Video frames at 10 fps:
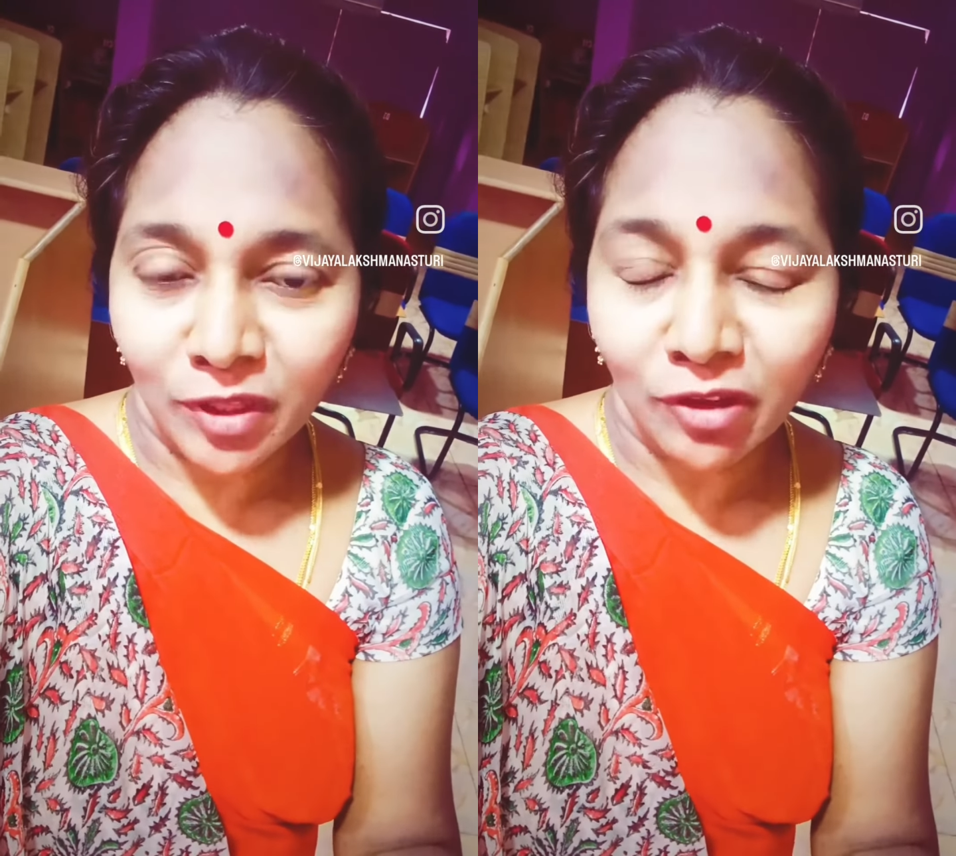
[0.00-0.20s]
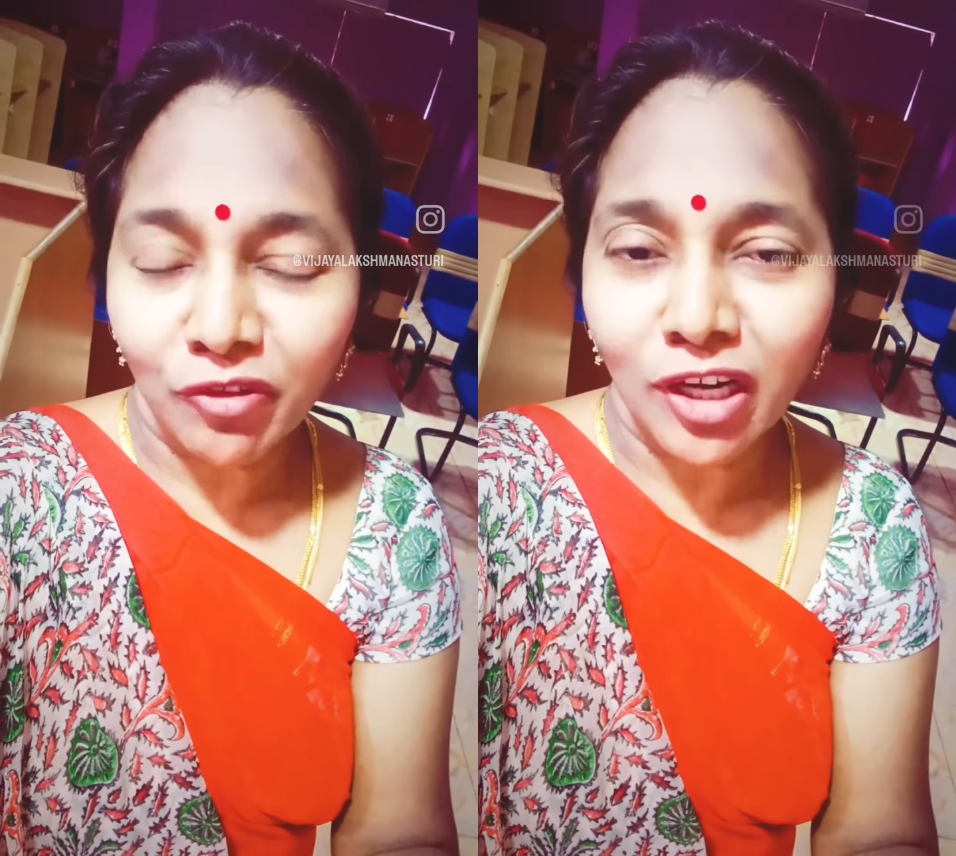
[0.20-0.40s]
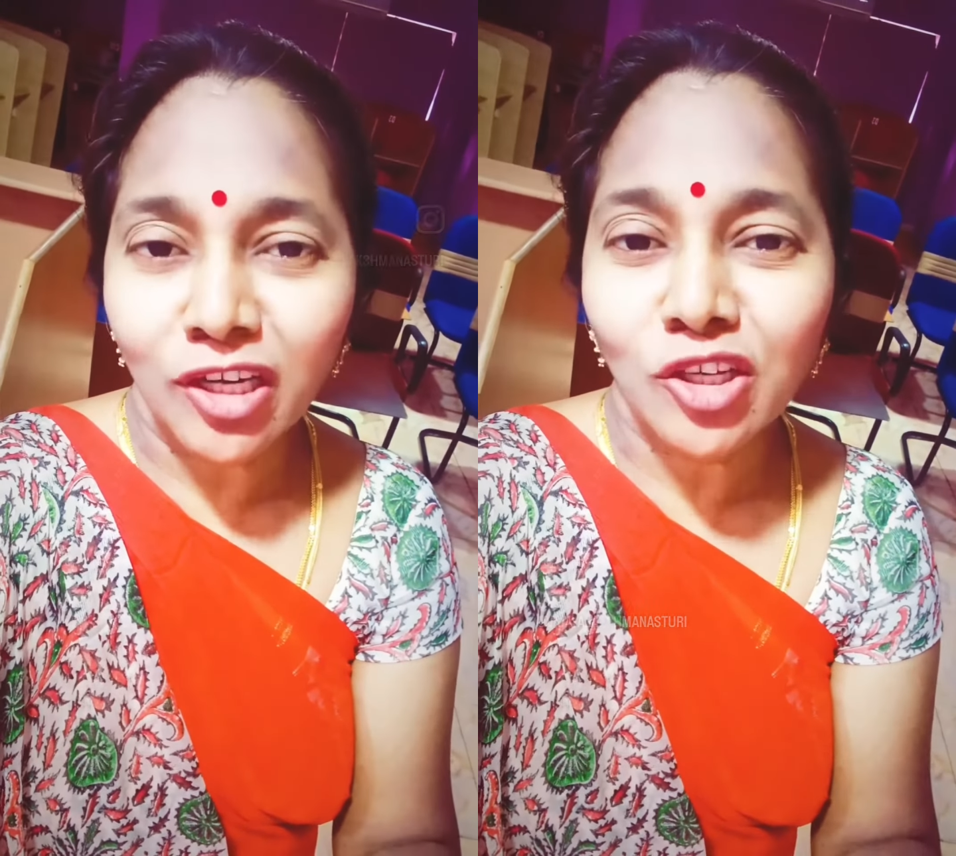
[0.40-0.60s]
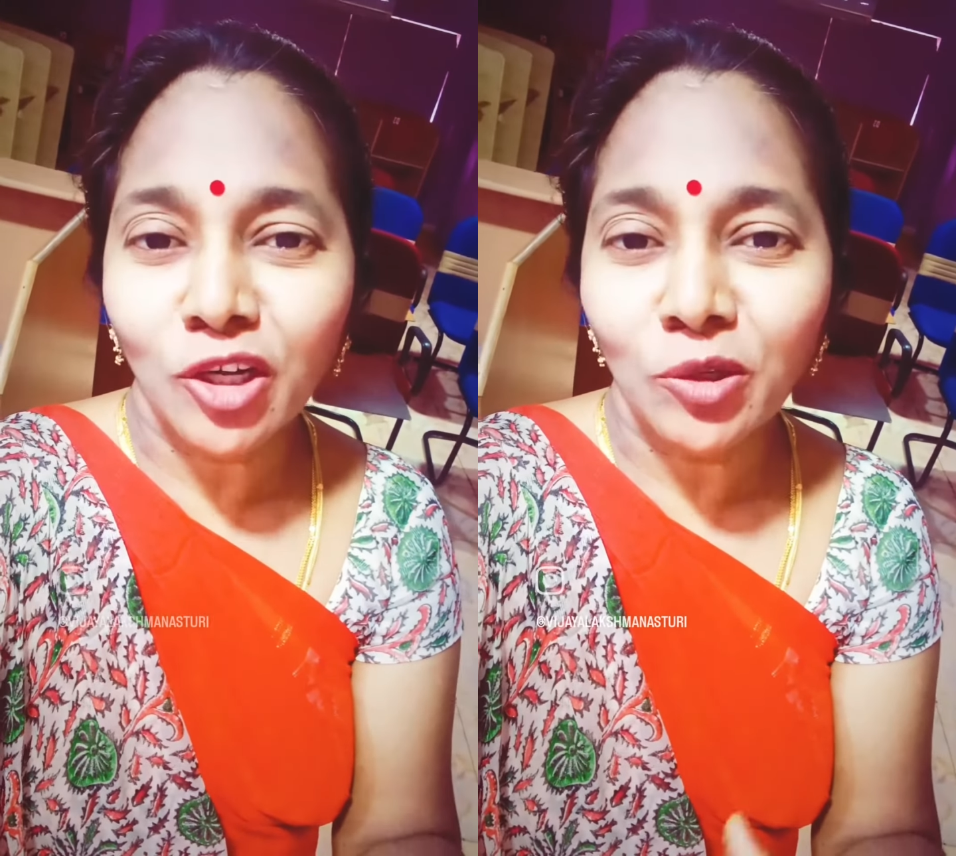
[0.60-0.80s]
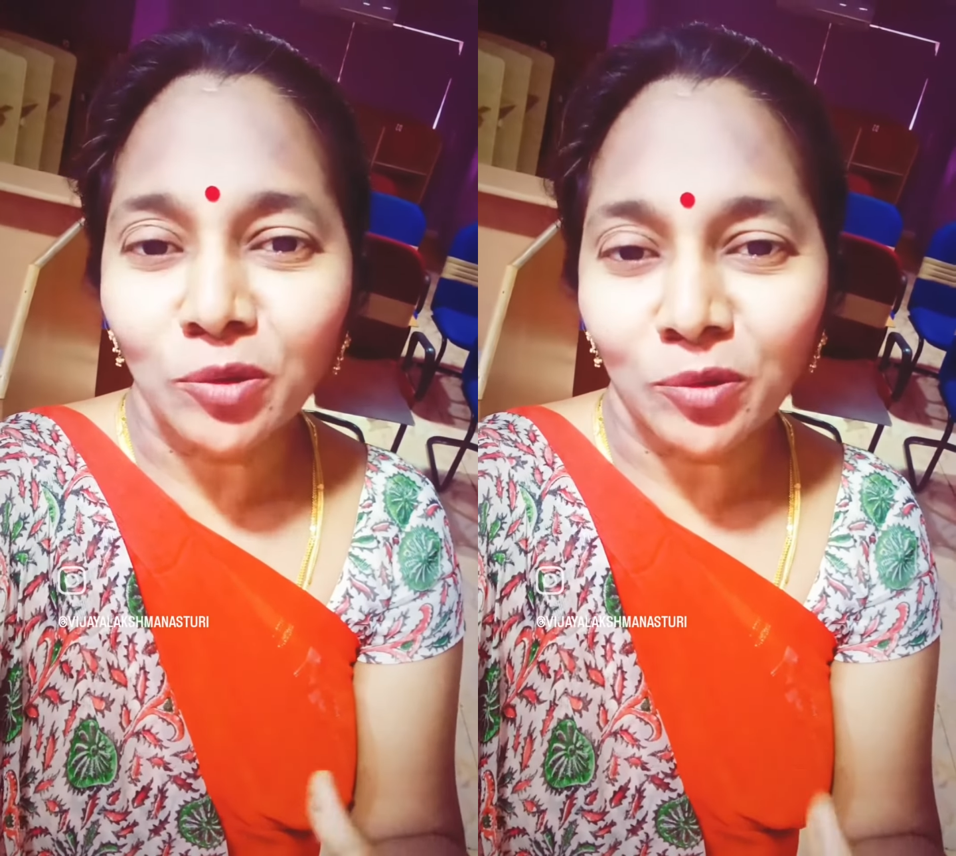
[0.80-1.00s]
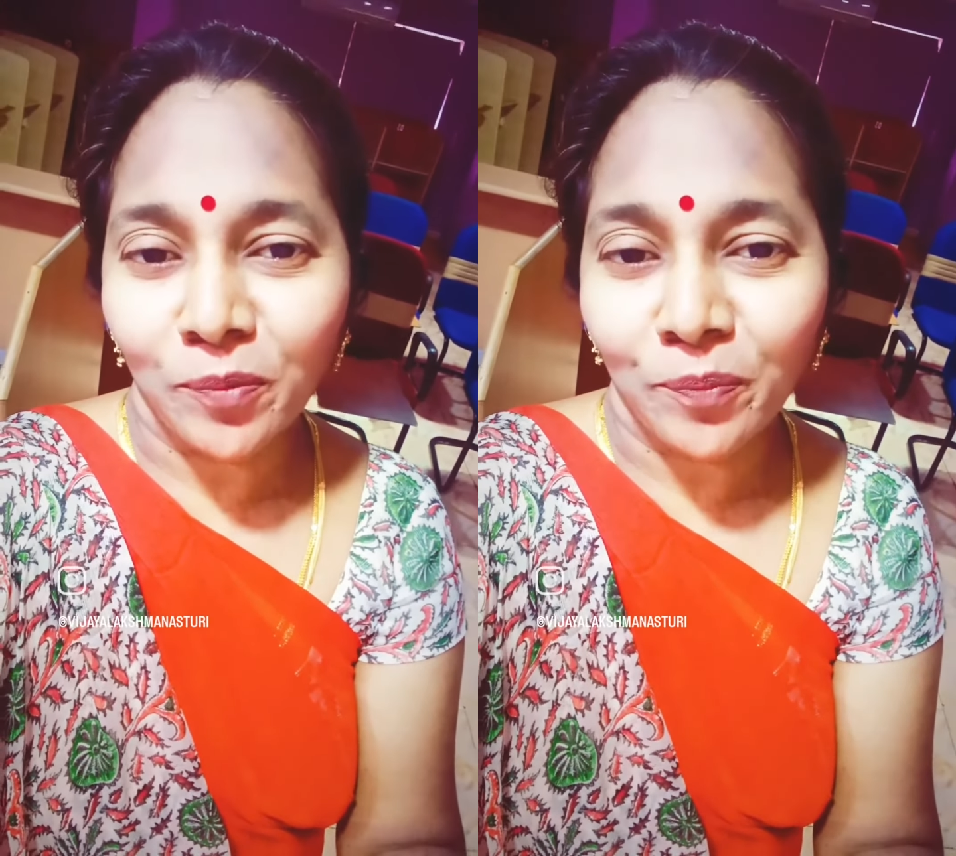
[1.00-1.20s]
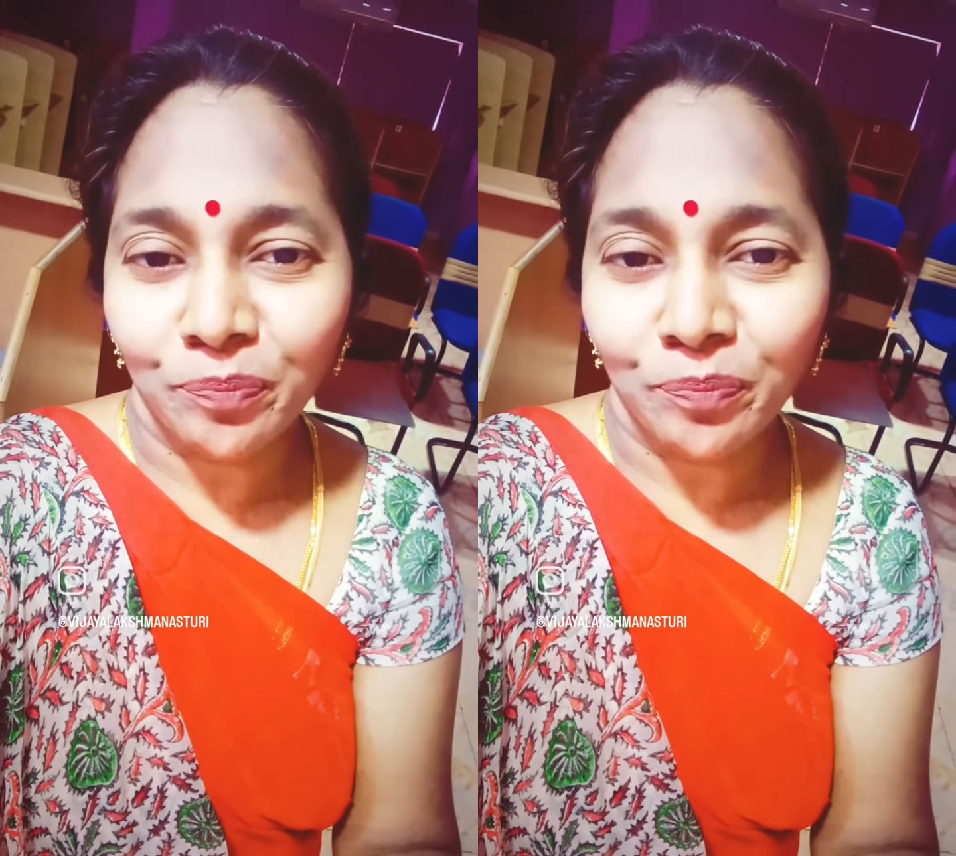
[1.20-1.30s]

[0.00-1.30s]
if condition two.